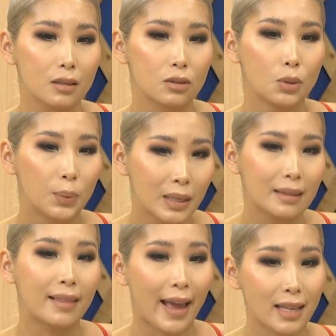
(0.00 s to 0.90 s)
to be
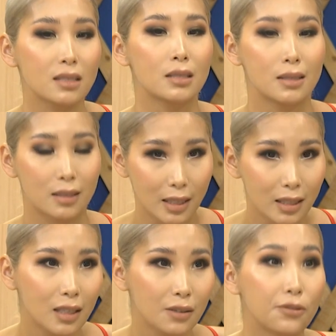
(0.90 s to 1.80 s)
that
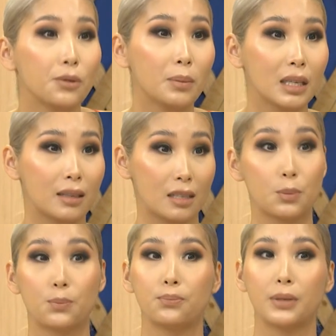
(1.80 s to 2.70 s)
skinny for me, that's
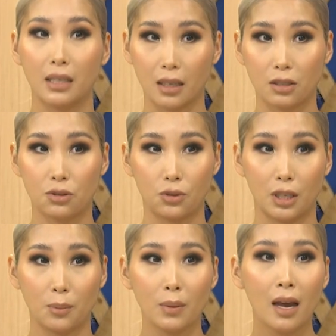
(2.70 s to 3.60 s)
pretty
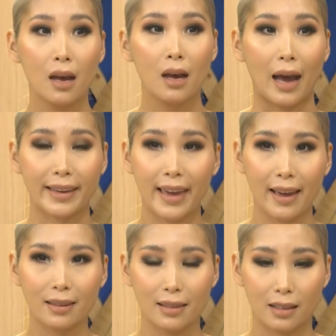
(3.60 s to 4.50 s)
extreme. I
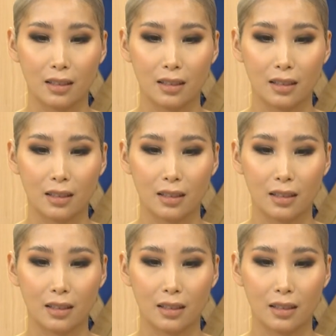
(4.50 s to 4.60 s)
can't like